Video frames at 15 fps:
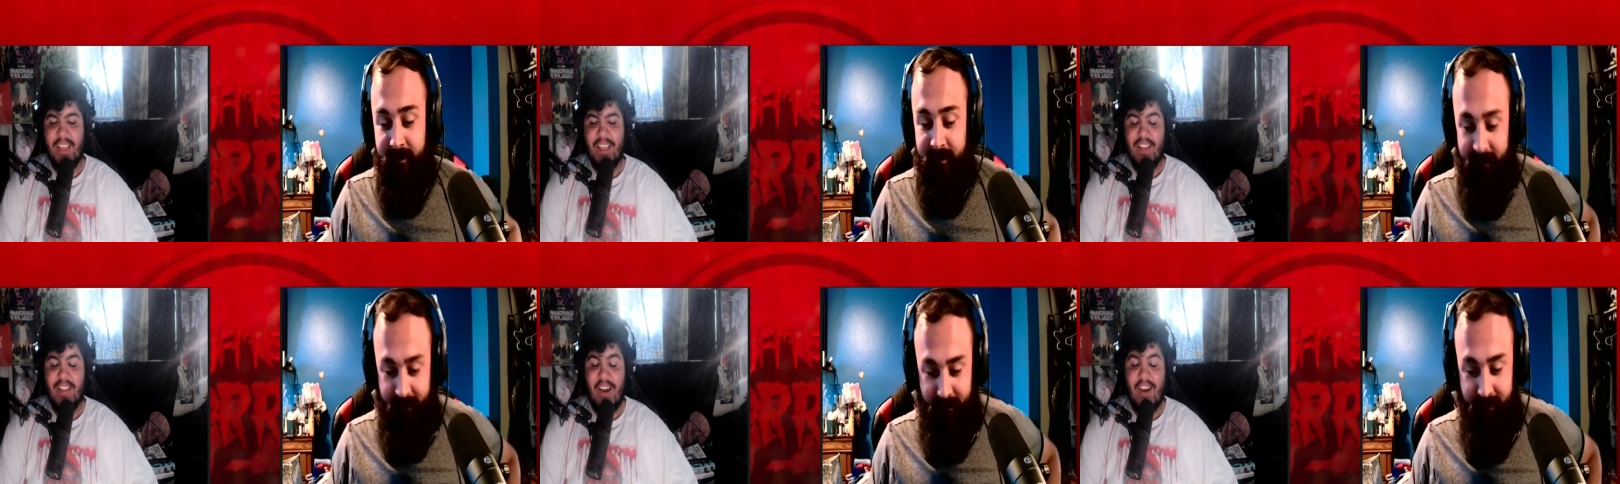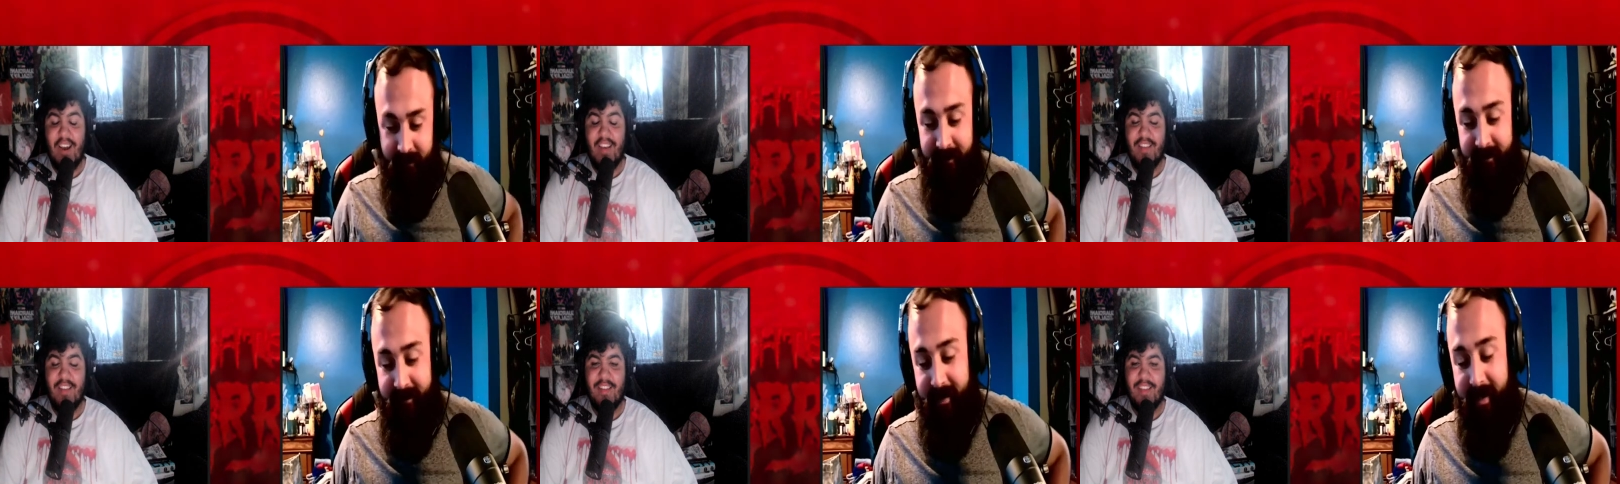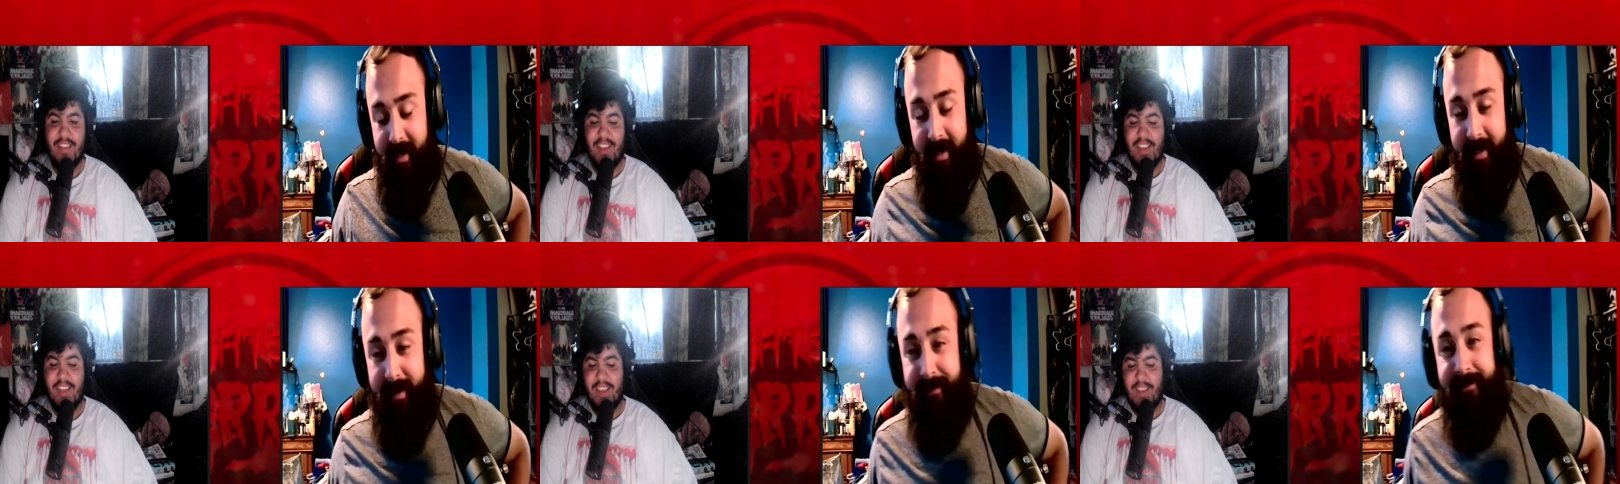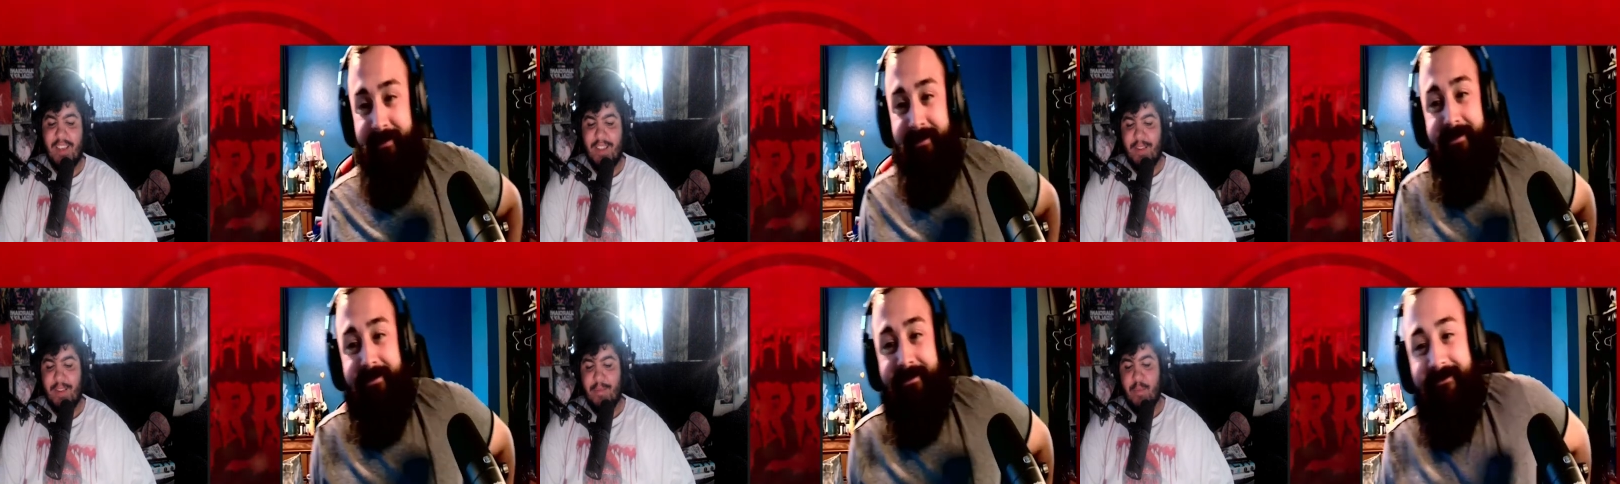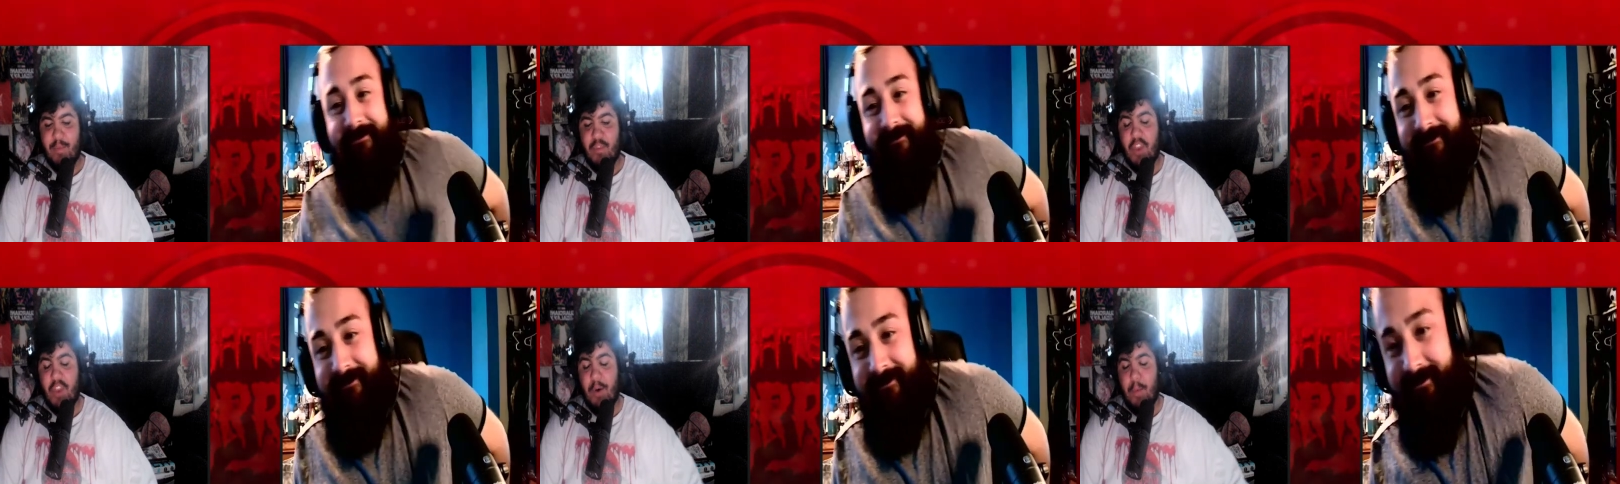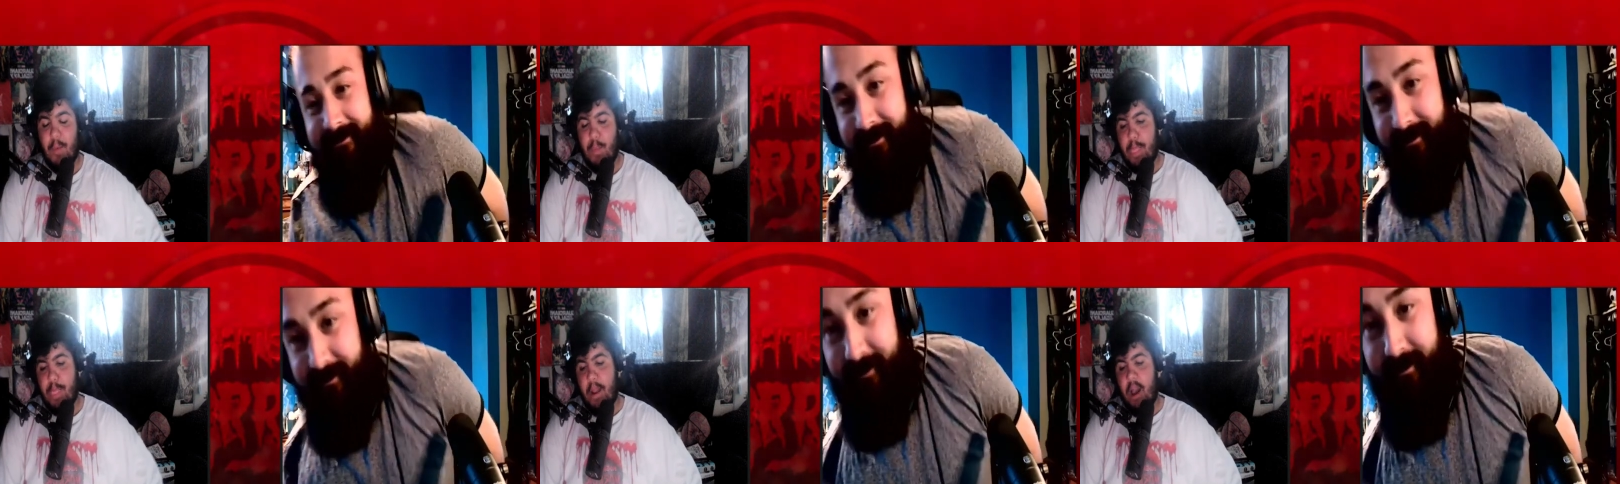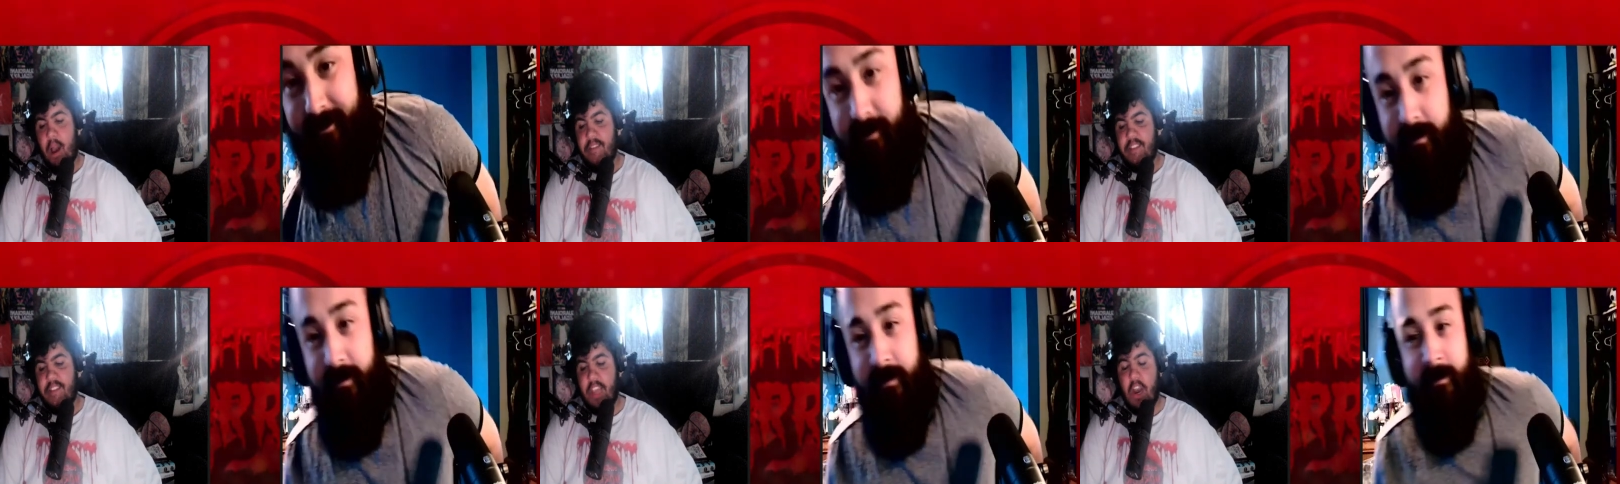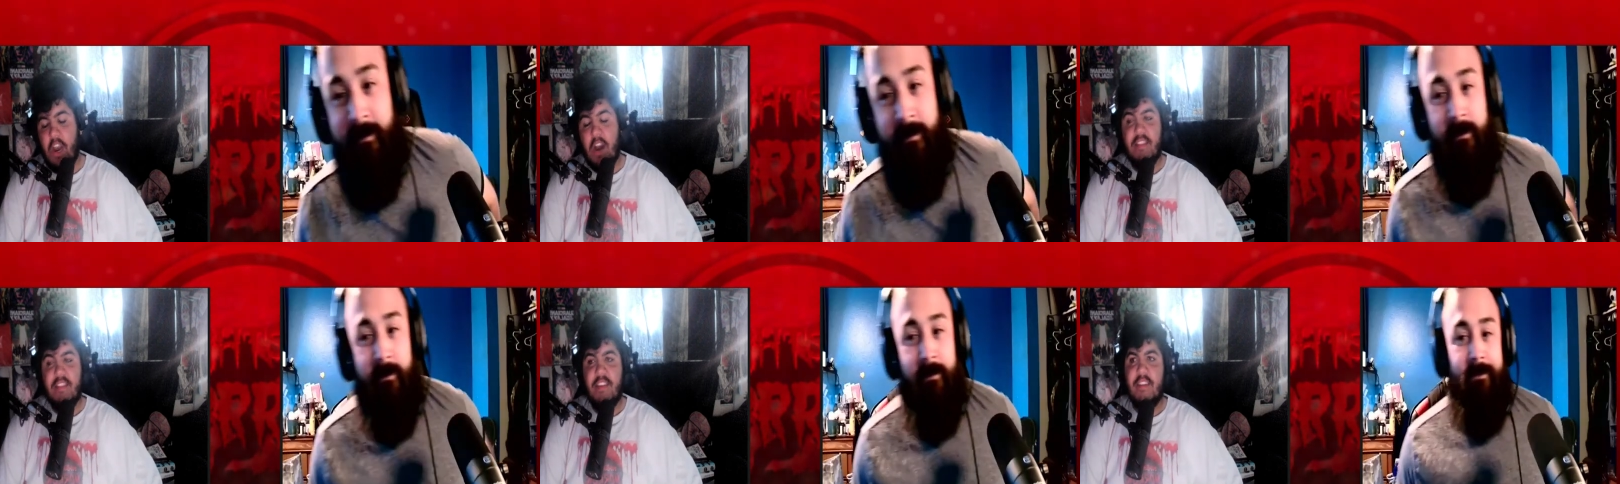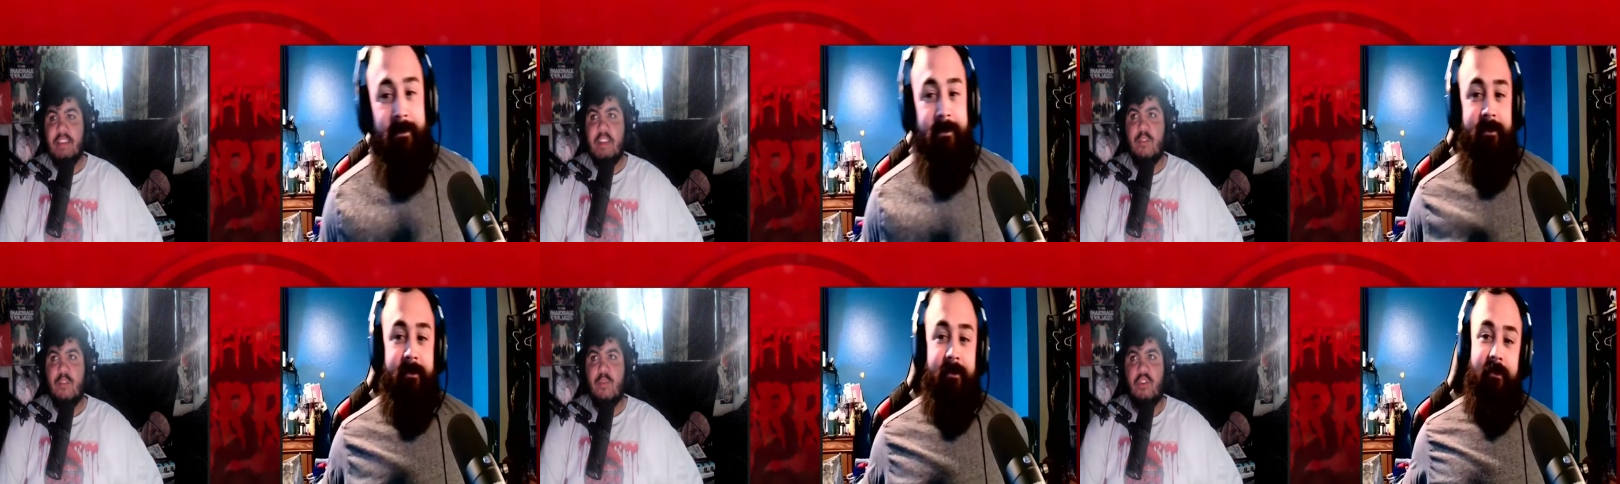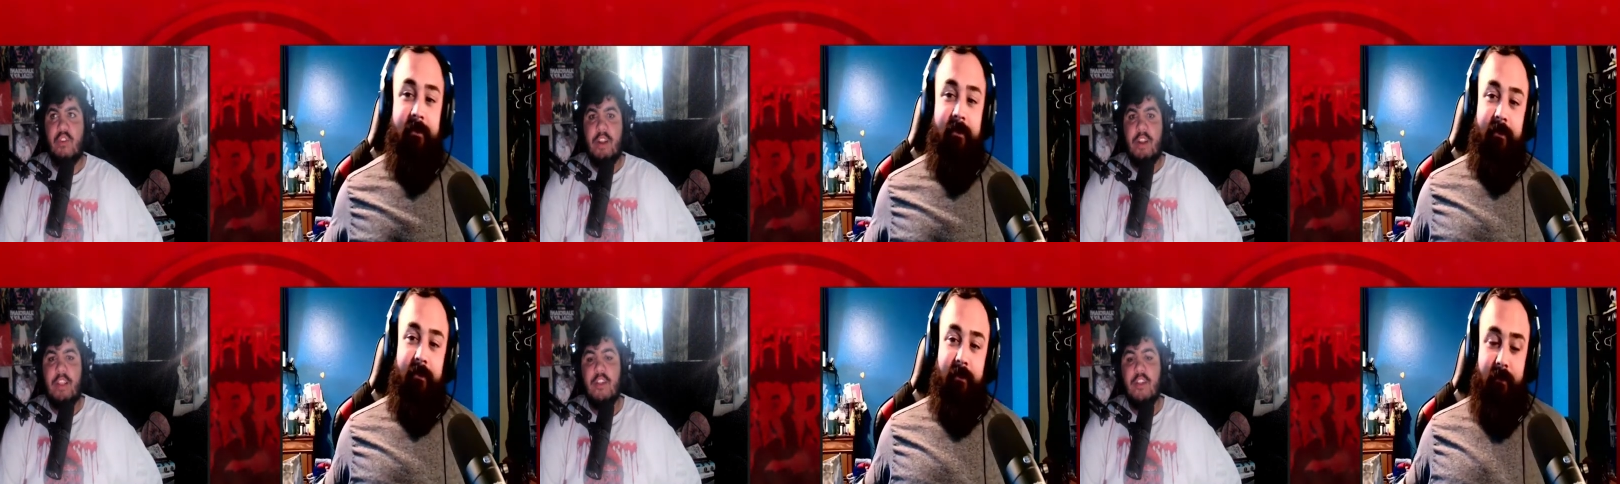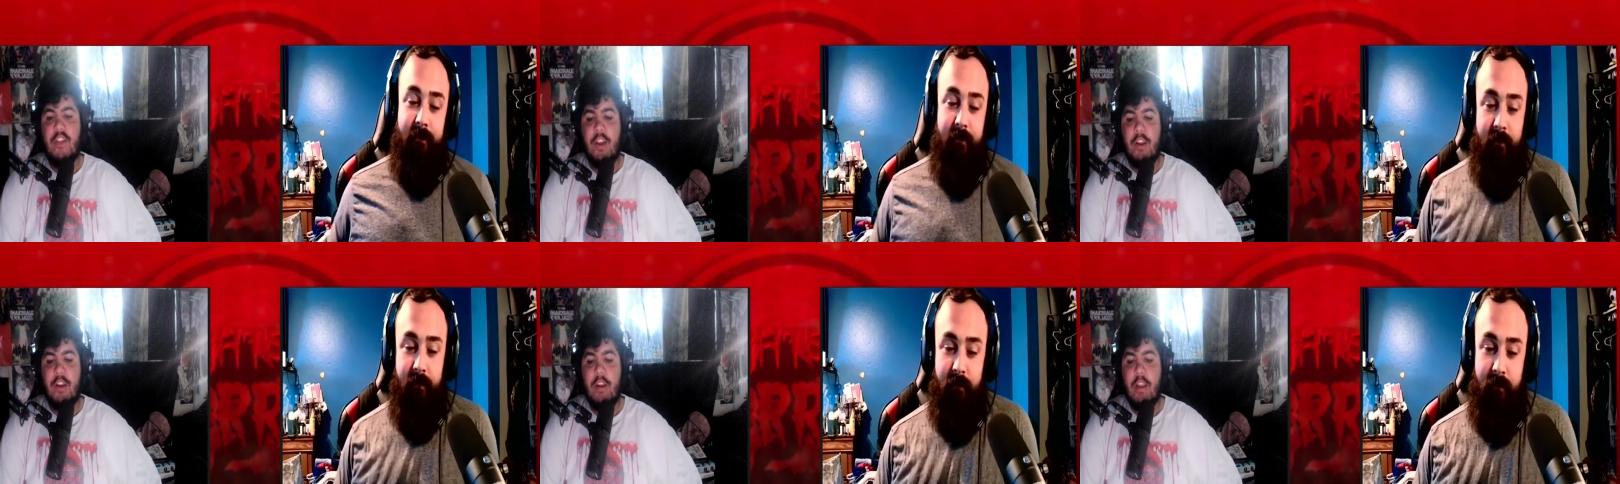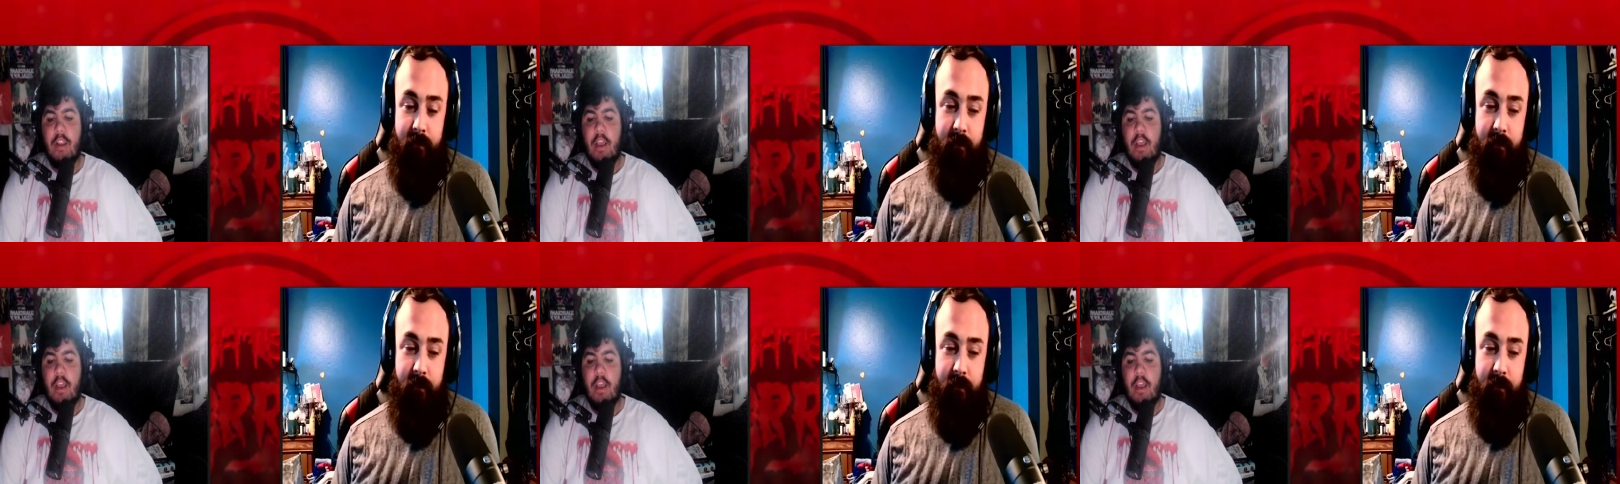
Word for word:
Speaker 1: It does. Yeah. So obviously, haunt season is returning this year.